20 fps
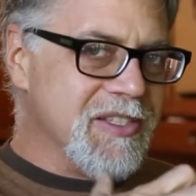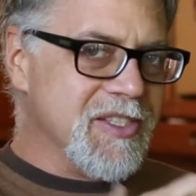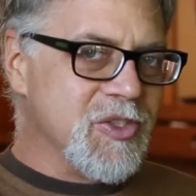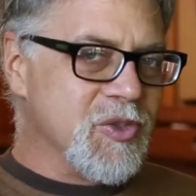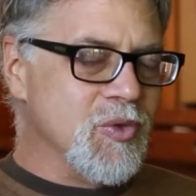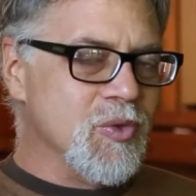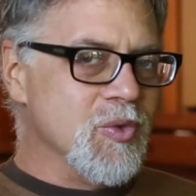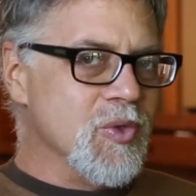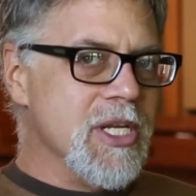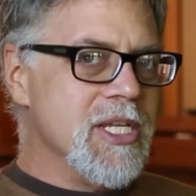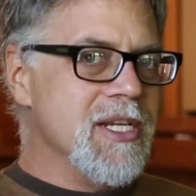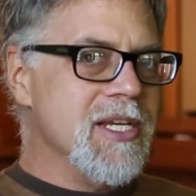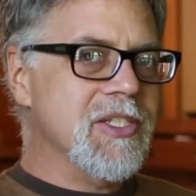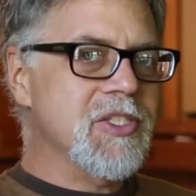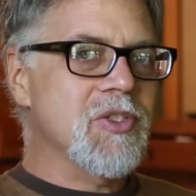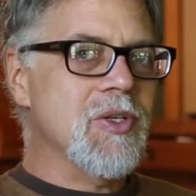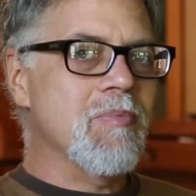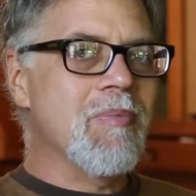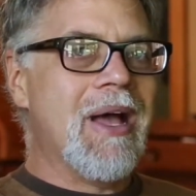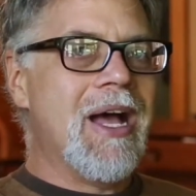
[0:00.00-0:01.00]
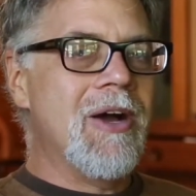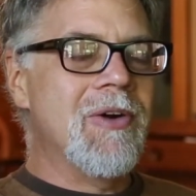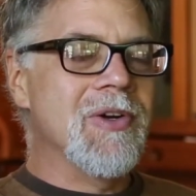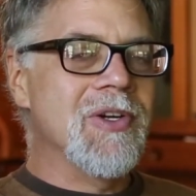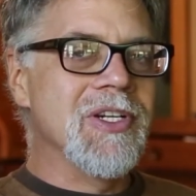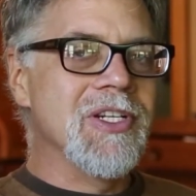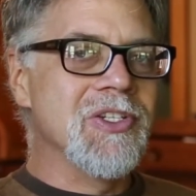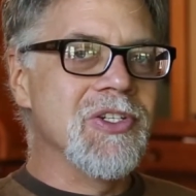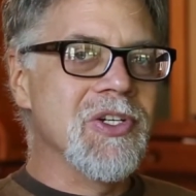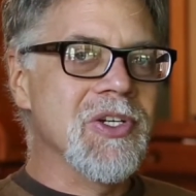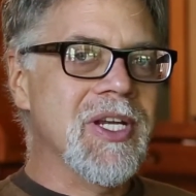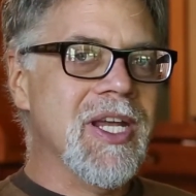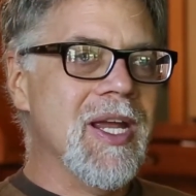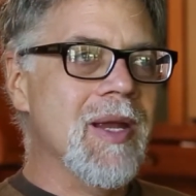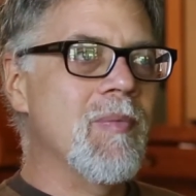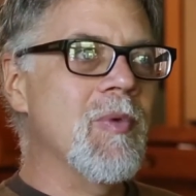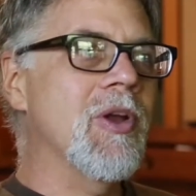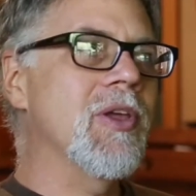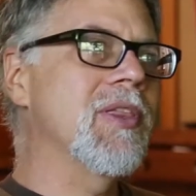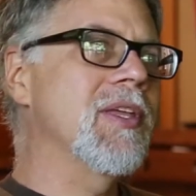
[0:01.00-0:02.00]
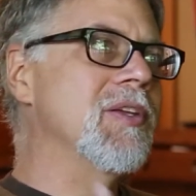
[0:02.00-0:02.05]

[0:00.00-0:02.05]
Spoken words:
this great extra power in your camera,